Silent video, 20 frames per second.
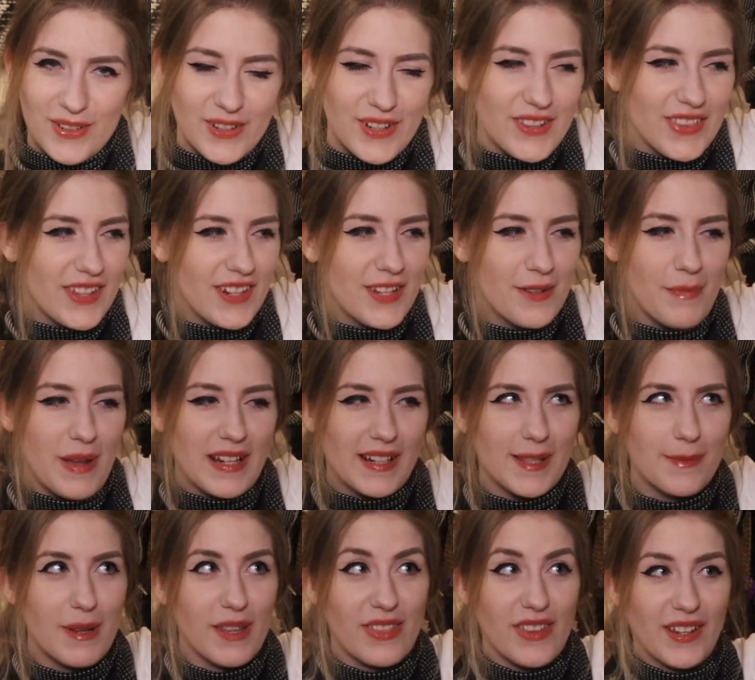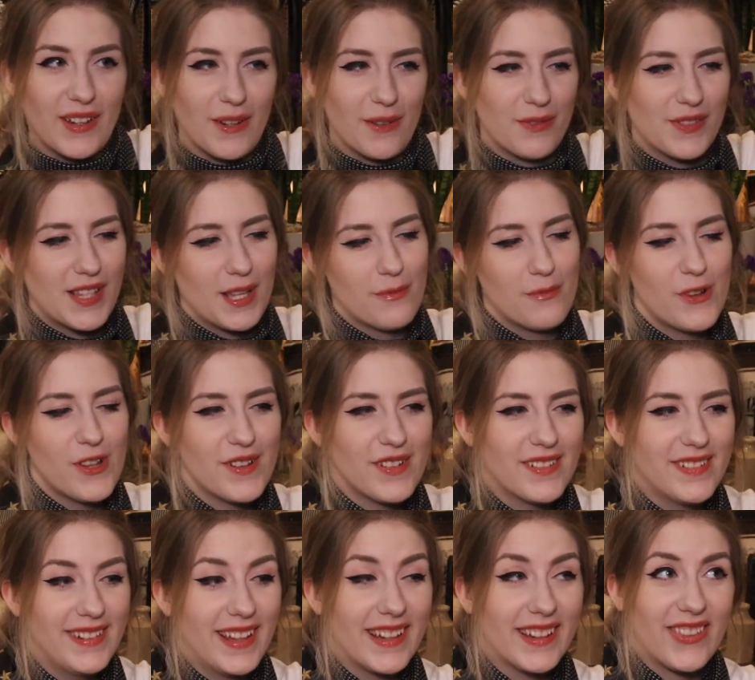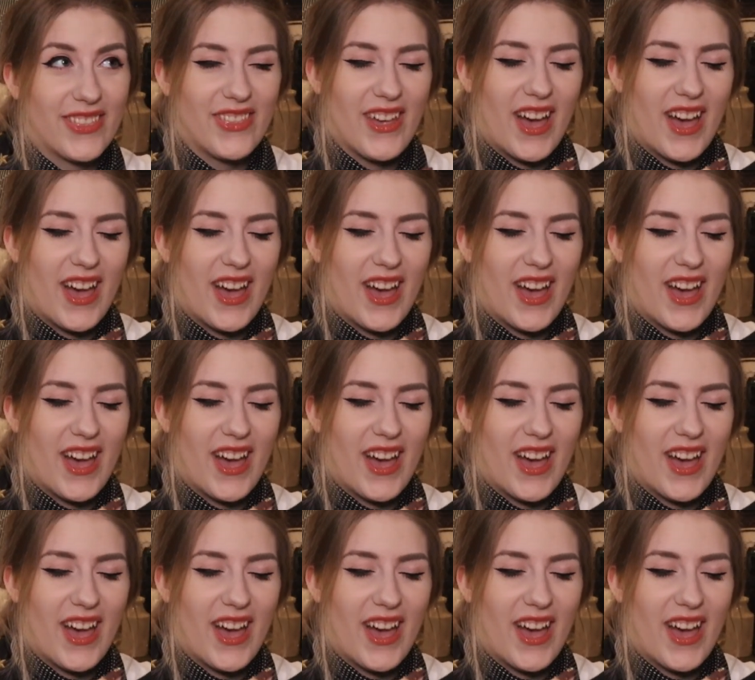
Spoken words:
to it that it makes me think of someone like